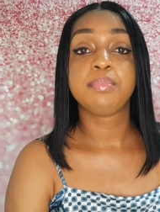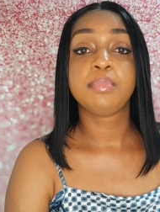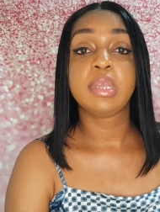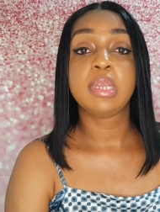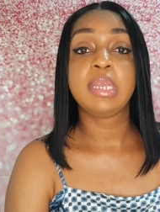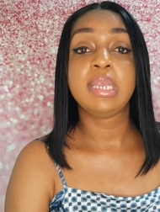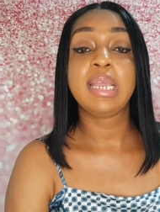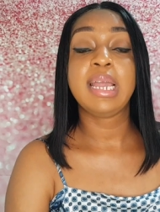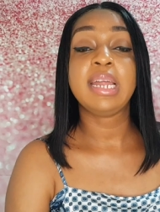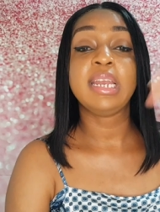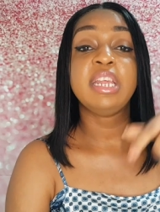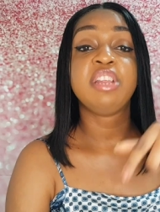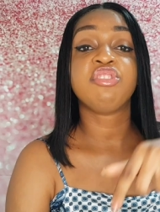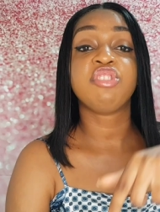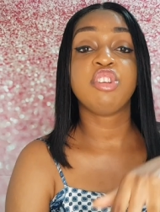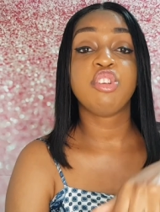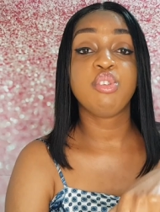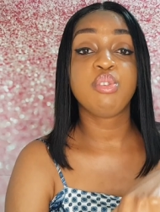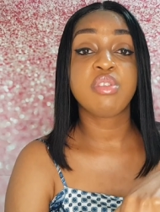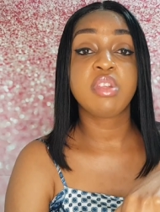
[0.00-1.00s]
he had
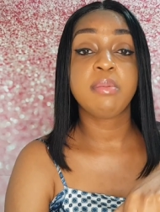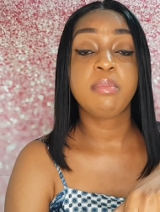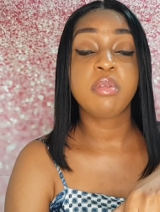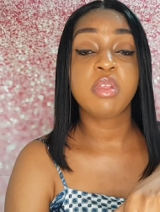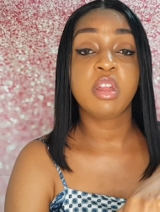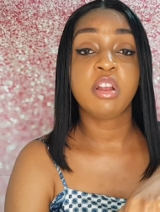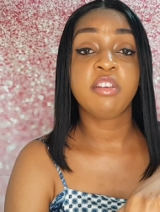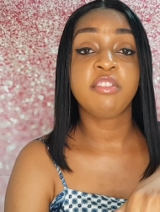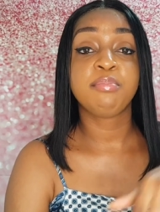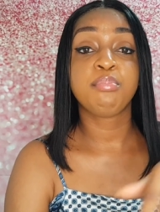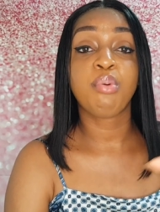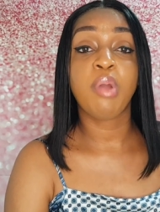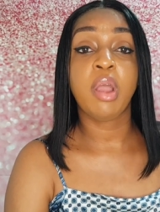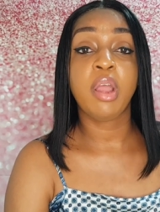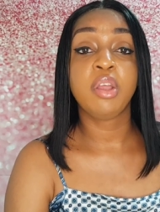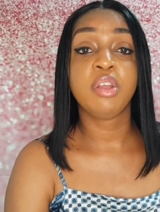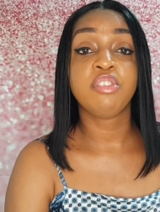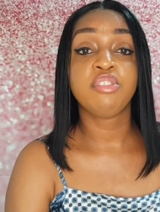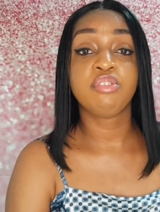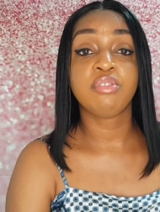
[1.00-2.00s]
introduced himself
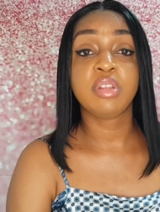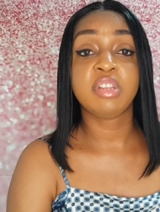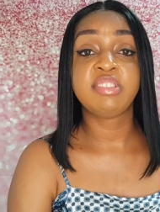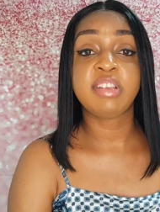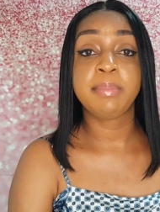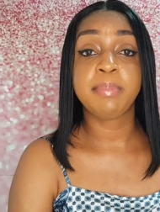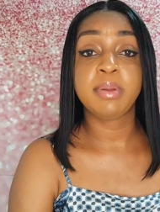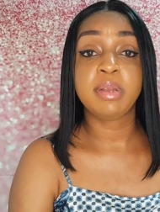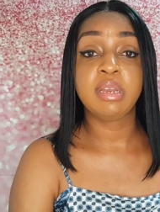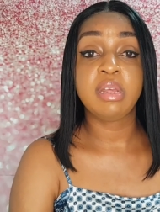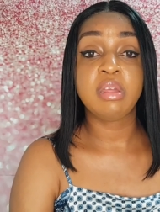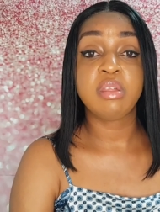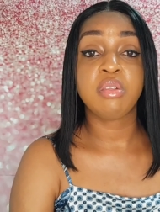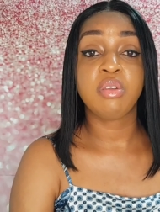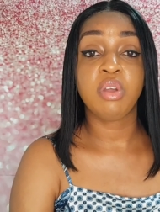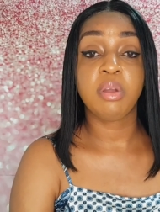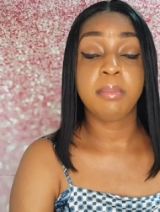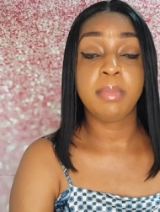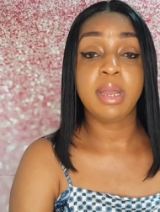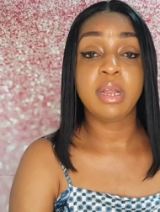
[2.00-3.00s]
prior to the Japanese
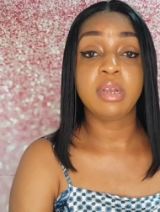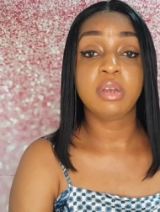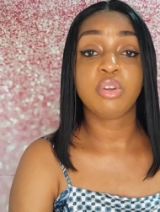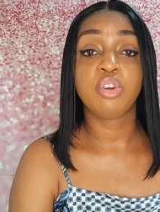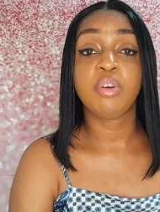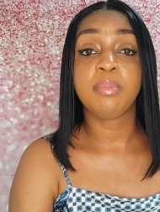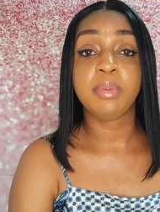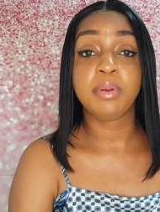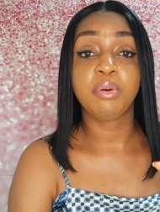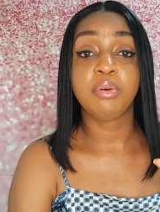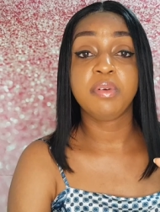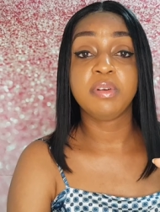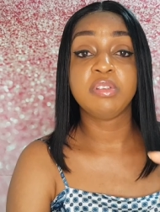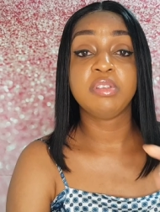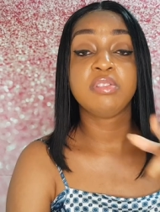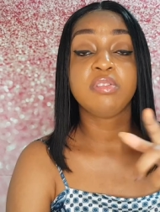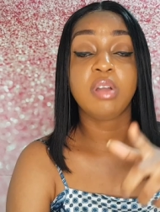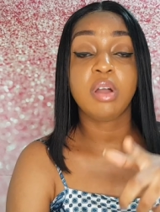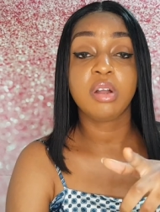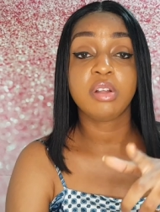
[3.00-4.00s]
young man coming over
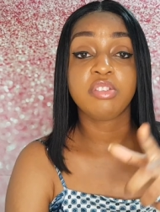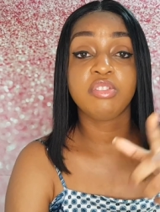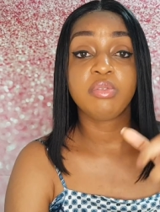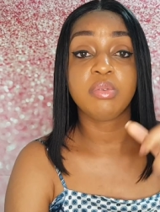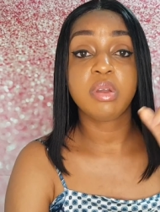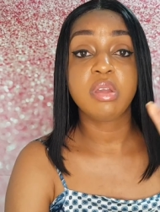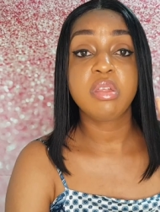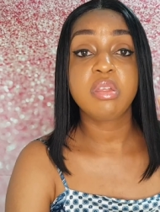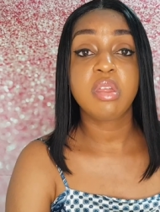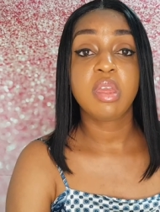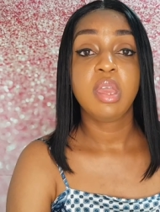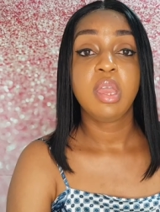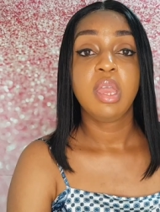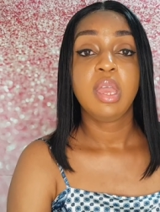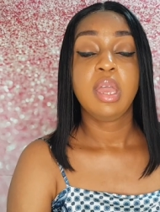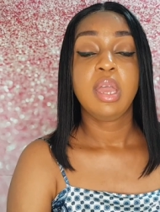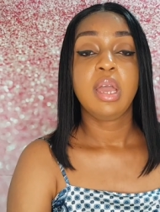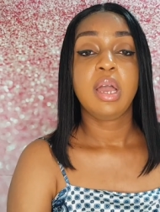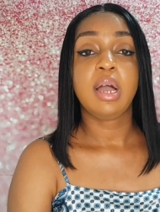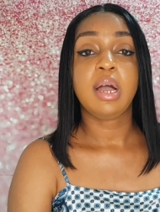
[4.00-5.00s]
to talk to us.
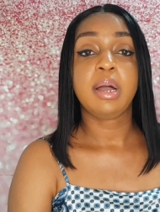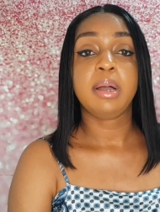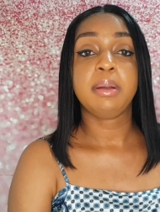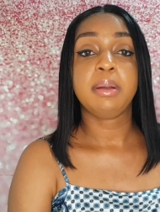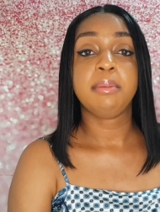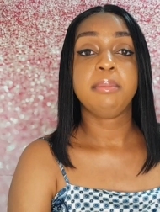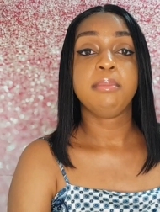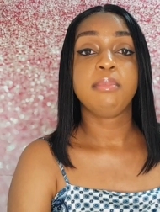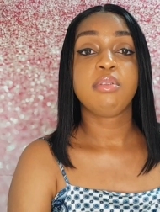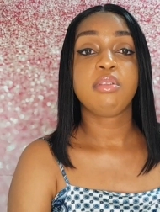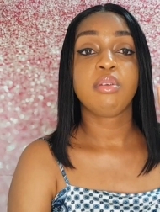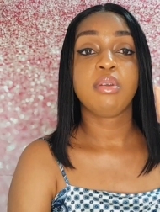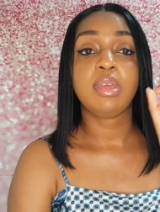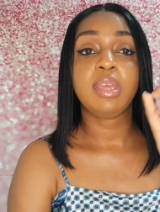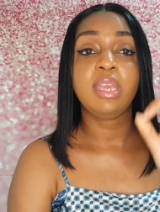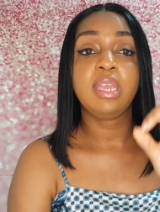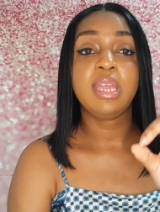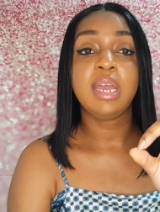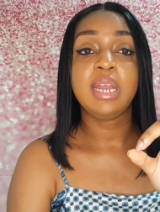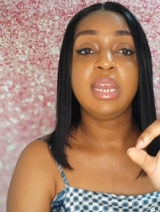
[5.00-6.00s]
Um, so
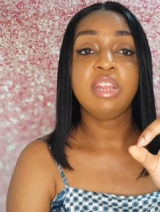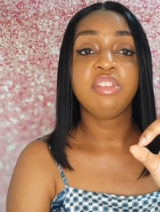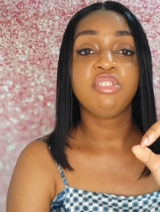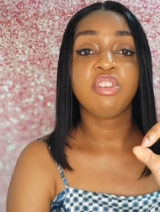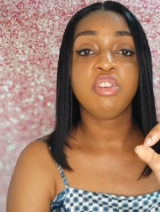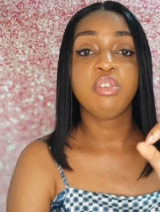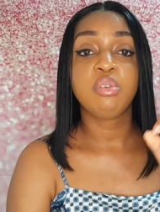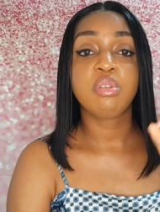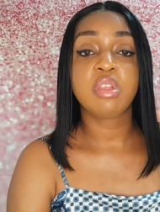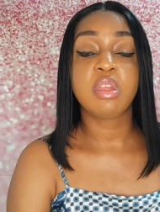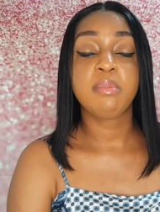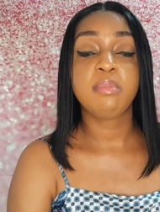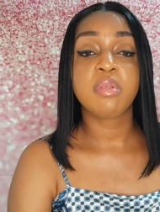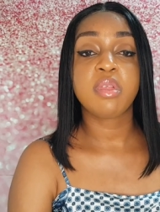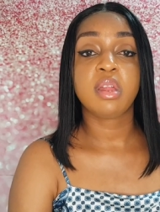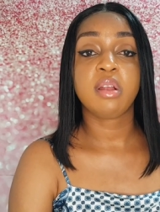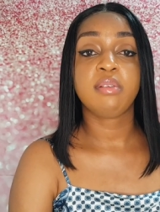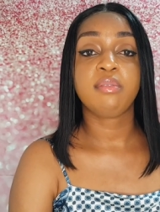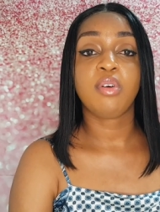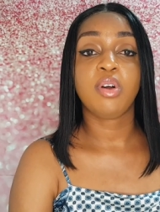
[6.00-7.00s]
he had introduced
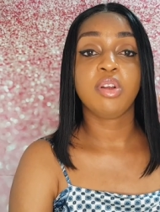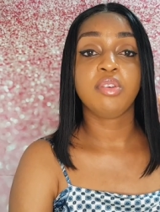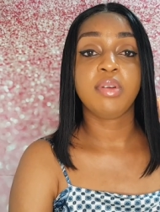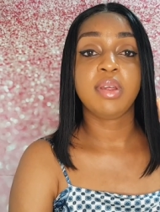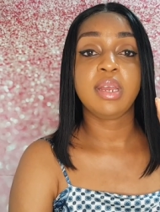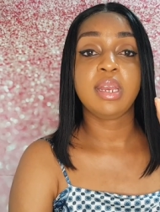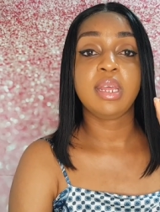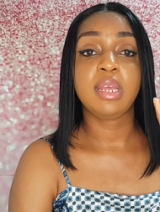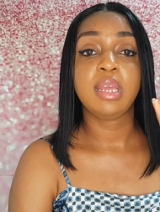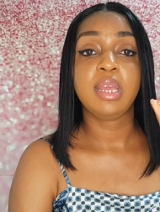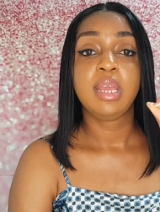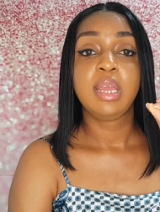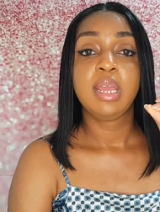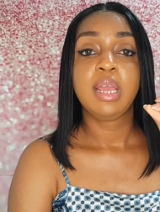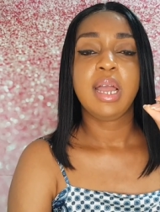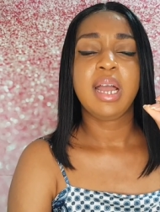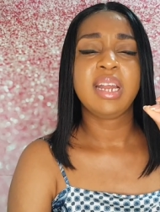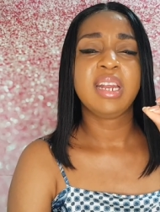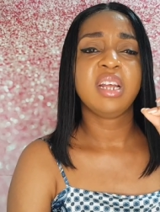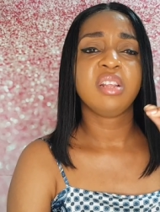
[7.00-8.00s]
himself already,
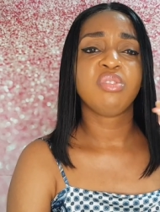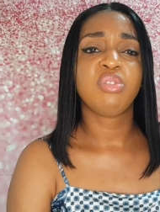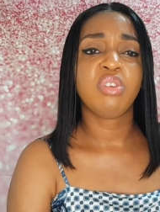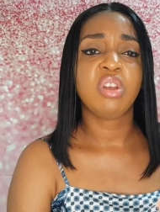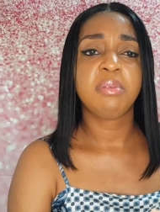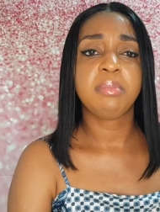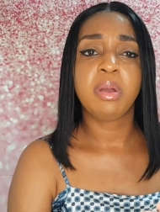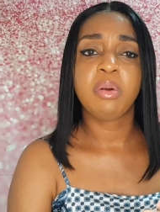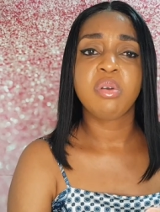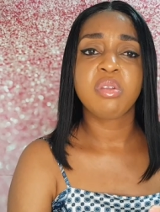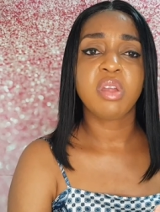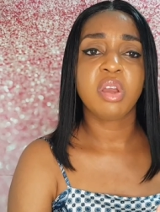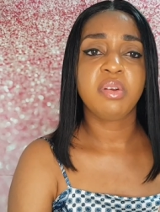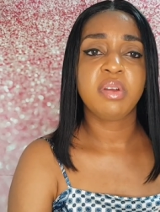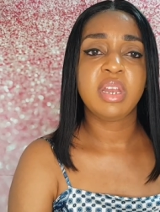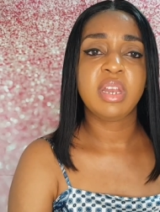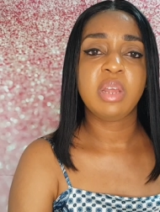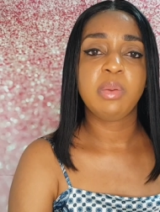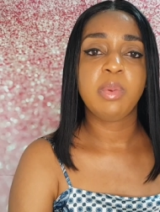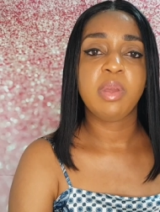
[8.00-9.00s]
and I told him I was
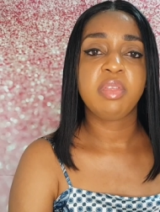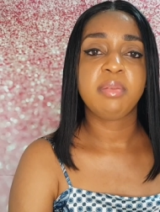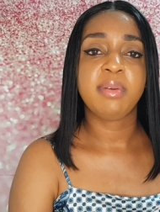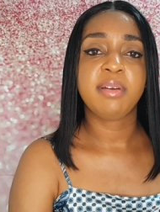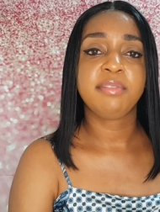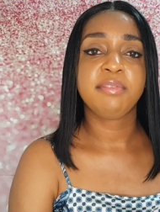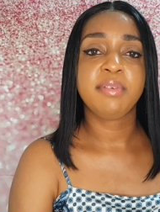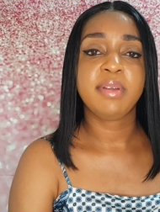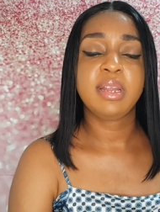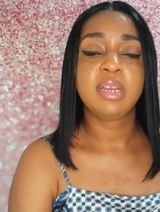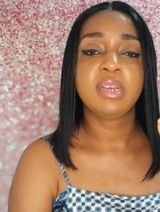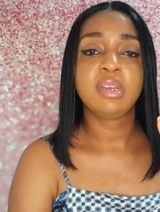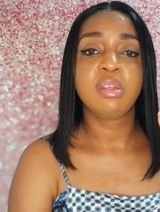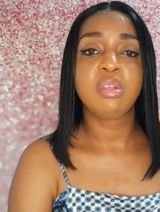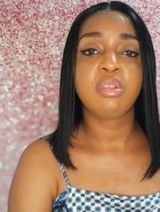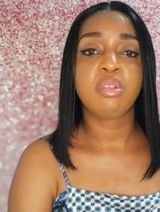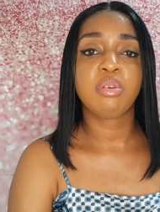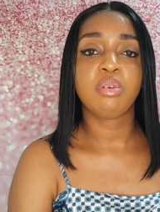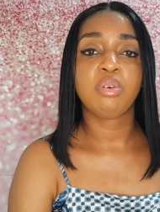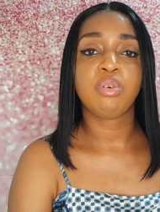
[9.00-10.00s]
already with my friend,
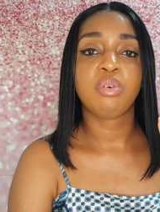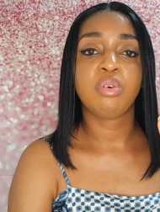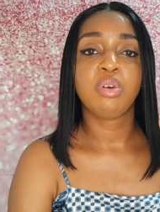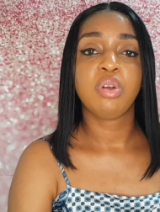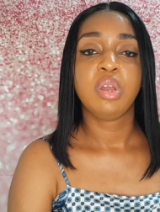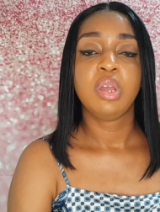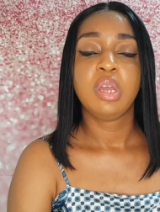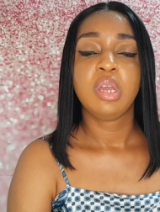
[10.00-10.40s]
so